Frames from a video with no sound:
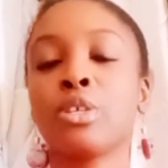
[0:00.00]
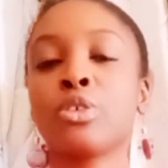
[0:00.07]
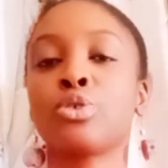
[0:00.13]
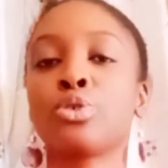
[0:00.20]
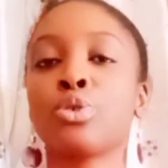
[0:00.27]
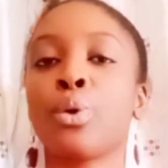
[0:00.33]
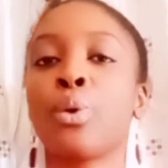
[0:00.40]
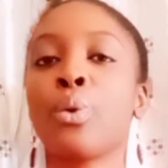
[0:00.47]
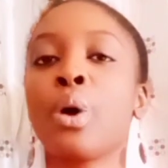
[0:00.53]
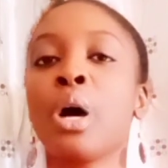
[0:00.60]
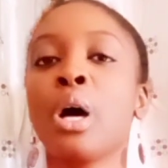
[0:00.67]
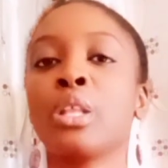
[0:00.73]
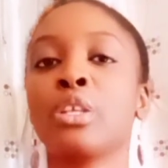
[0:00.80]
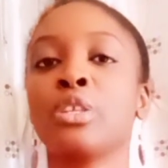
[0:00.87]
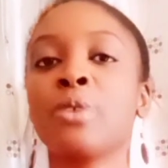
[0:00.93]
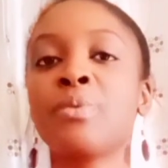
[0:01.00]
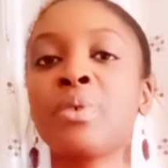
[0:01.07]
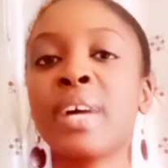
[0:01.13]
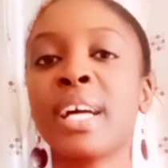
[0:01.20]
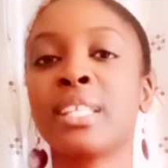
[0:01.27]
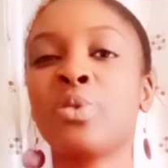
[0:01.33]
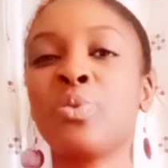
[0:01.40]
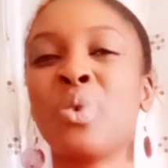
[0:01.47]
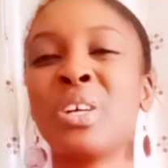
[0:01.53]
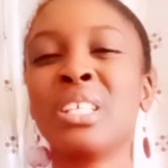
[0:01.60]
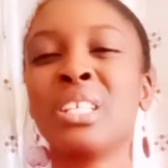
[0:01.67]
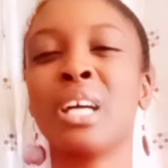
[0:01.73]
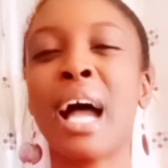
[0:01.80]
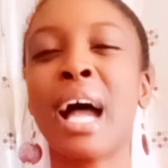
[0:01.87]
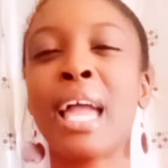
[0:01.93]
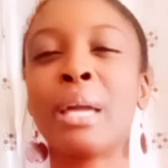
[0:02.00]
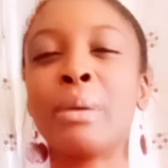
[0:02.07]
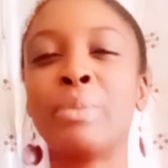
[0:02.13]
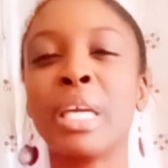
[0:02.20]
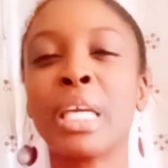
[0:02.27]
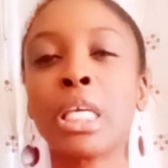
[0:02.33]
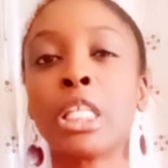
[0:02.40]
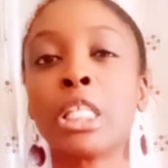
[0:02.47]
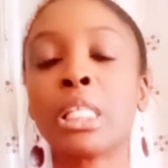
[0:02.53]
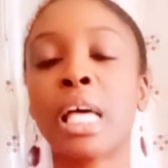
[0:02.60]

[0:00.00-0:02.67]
So the novel writing one, I make